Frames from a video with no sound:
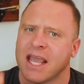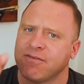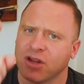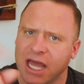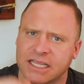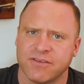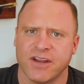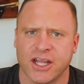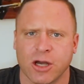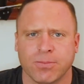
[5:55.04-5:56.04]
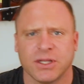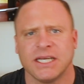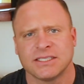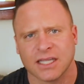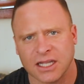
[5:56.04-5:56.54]
If you like the video,
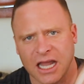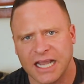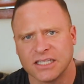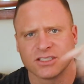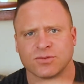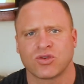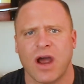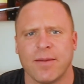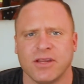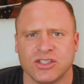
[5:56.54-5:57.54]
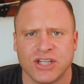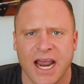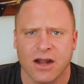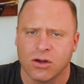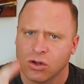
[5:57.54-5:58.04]
please like and subscribe to the
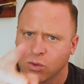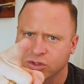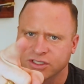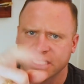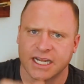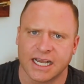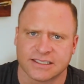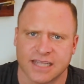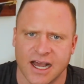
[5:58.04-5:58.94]
channel. We'll see you next